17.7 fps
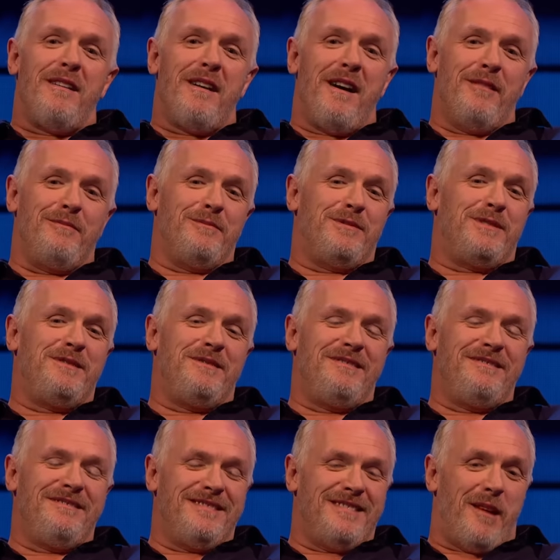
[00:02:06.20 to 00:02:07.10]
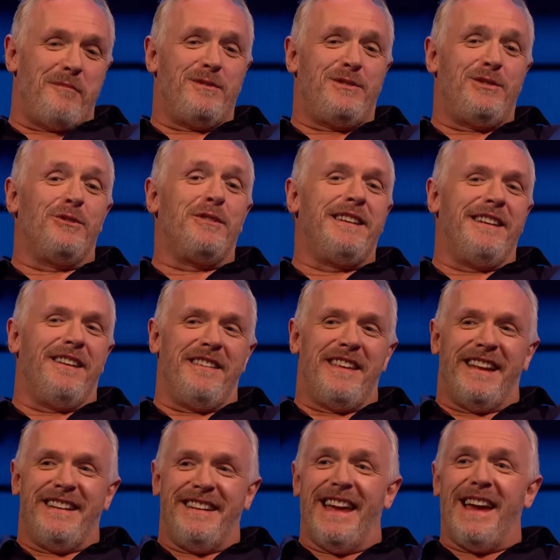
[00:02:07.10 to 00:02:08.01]
I'm talking like
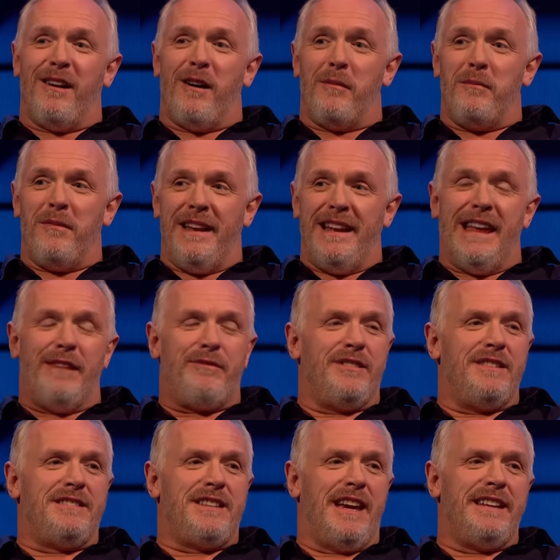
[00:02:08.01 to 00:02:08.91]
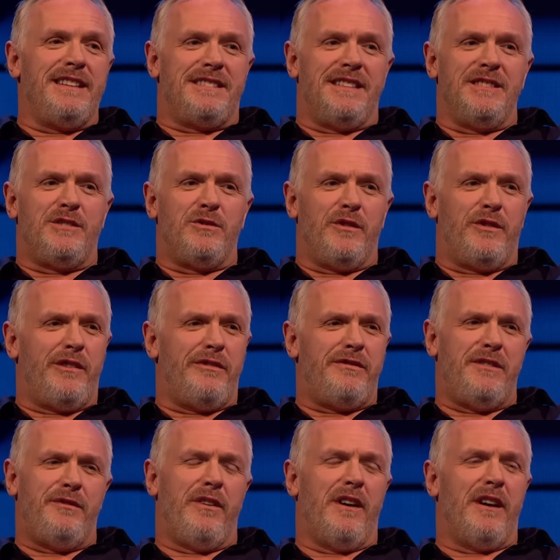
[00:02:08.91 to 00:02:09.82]
that now. I'm 11 dates into a
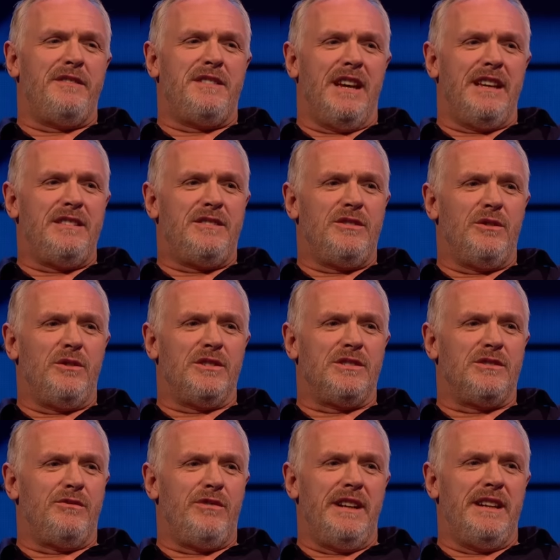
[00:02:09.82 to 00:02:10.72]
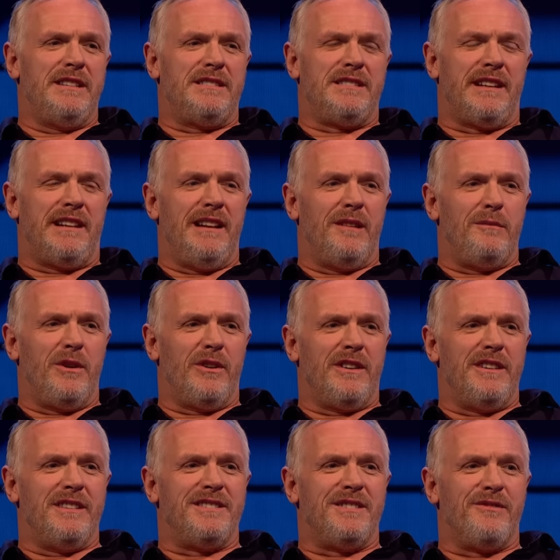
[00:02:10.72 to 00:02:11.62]
55-date tour, so realistically, I'm not
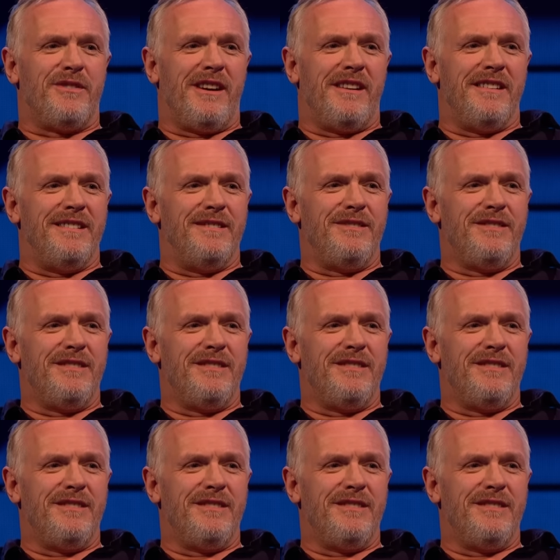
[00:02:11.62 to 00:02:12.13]
going to survive.